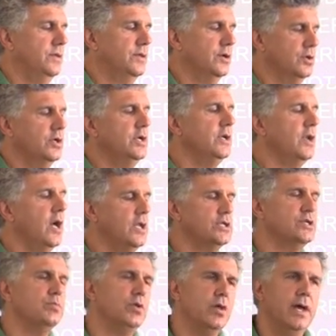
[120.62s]
the good and
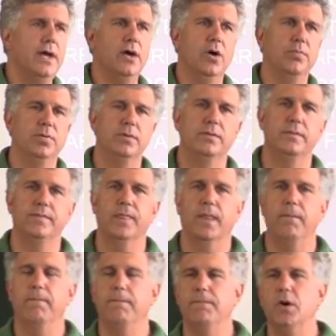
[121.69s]
knowledgeable help.
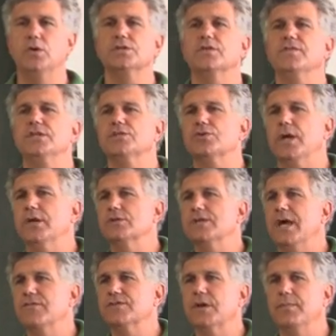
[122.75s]
Most of these
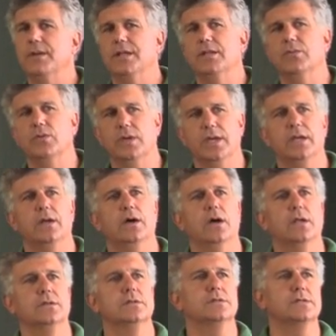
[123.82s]
trainers have somebody that will get
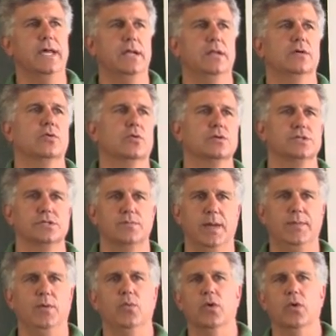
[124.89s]
on, saddle their horses, maybe